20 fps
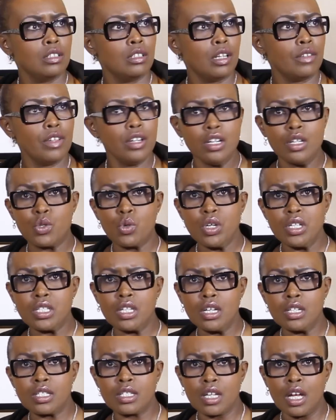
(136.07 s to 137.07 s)
And then he
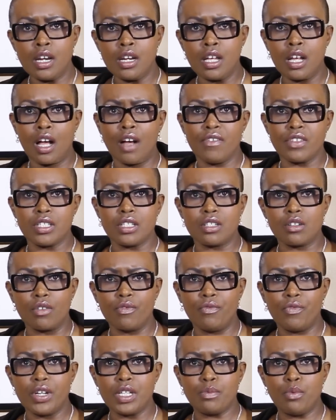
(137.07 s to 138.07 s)
tweets it and he covers it on
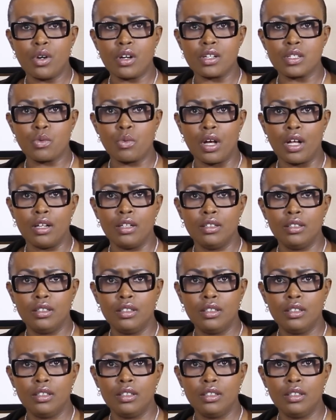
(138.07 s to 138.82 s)
Facebook as well.